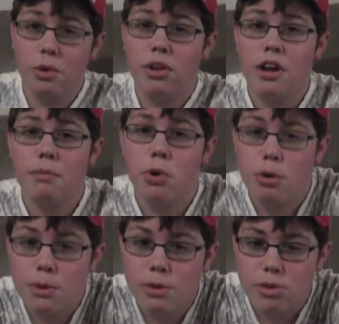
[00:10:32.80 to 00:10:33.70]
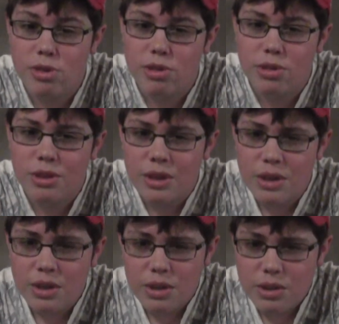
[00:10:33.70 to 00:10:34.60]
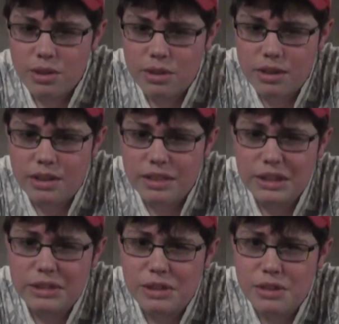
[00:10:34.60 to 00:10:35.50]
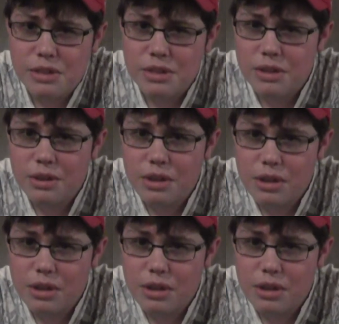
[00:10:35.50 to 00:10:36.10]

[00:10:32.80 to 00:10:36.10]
there were a lot of Mormons in this